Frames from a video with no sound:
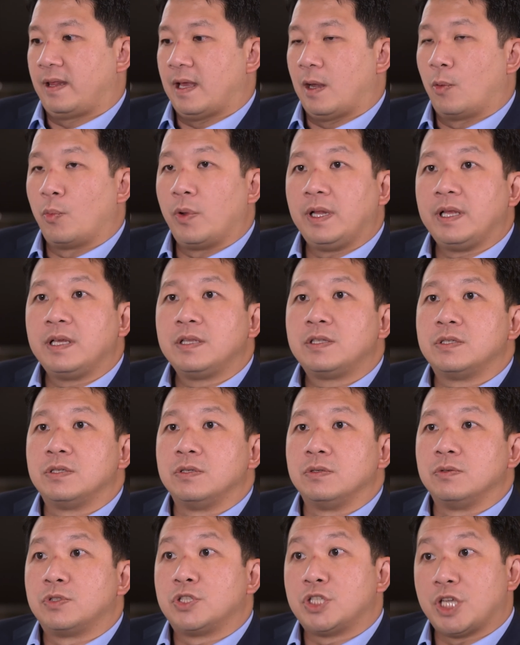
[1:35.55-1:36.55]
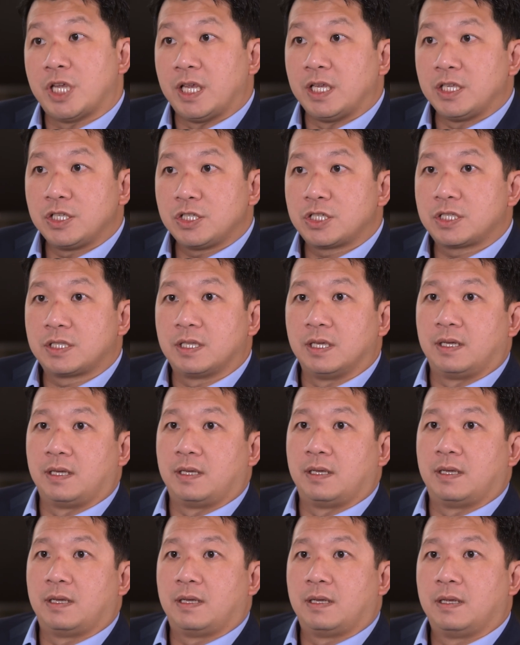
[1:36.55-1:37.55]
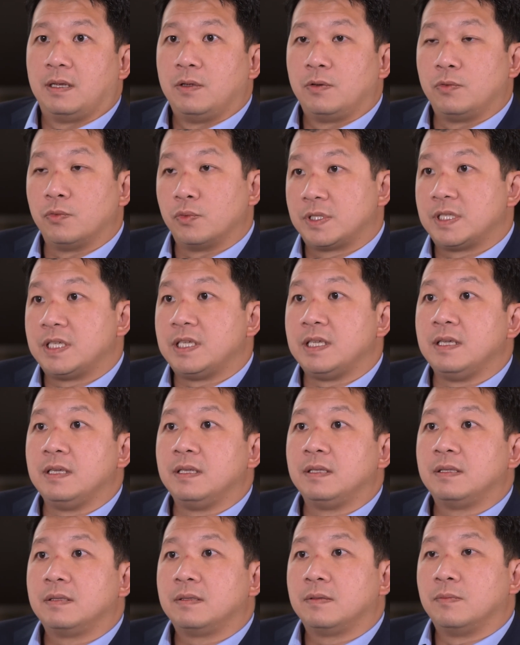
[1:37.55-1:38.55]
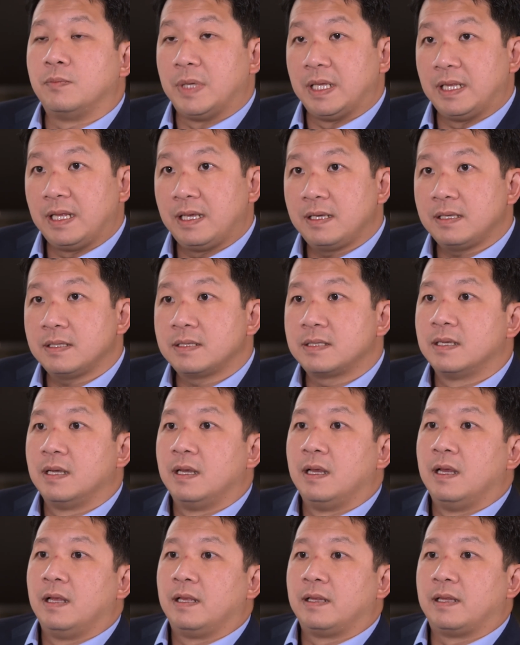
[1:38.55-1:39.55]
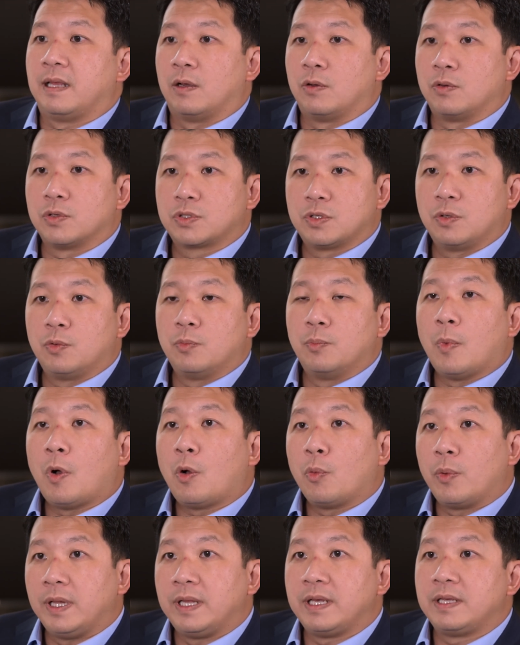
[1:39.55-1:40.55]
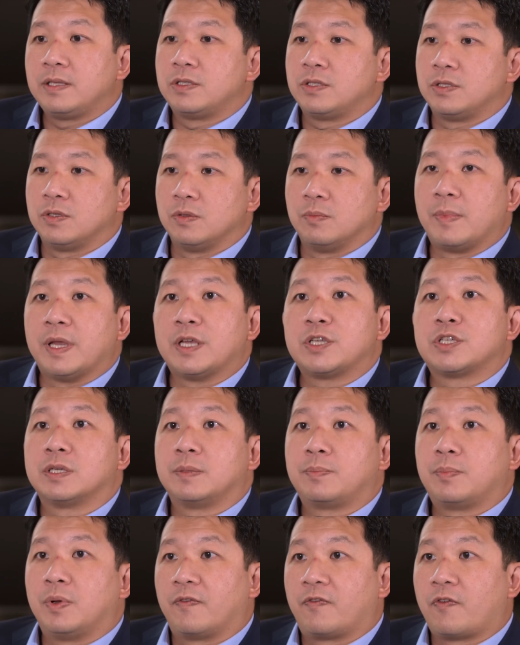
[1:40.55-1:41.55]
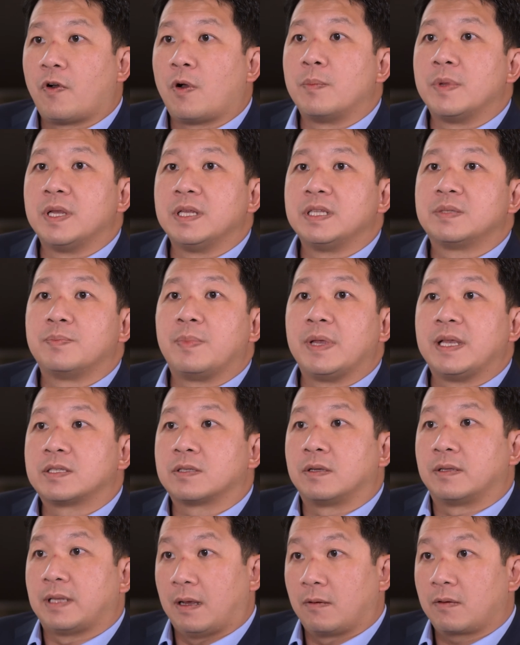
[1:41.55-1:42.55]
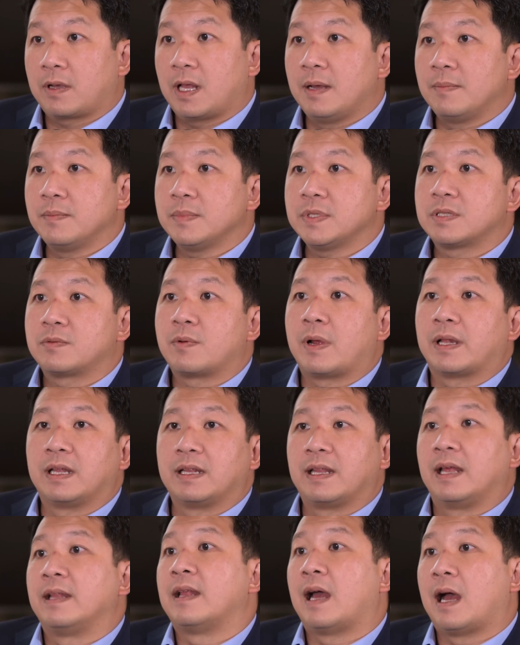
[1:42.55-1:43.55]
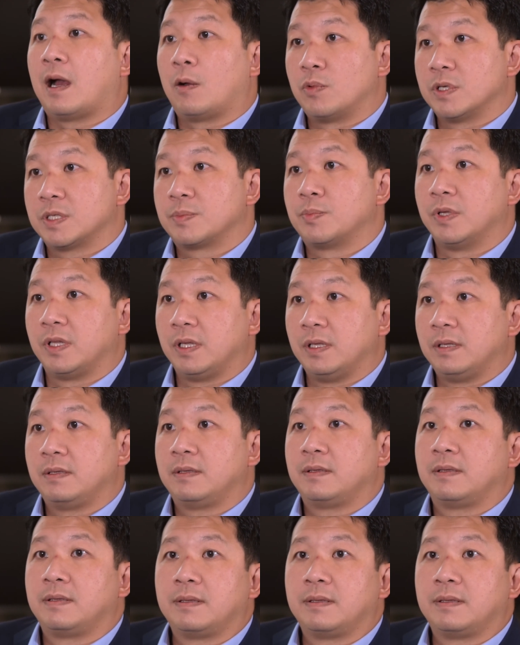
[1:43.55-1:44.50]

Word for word: they are willing to change the routine meetings. They're also more willing to measure performance based on outcomes rather than the hours put in.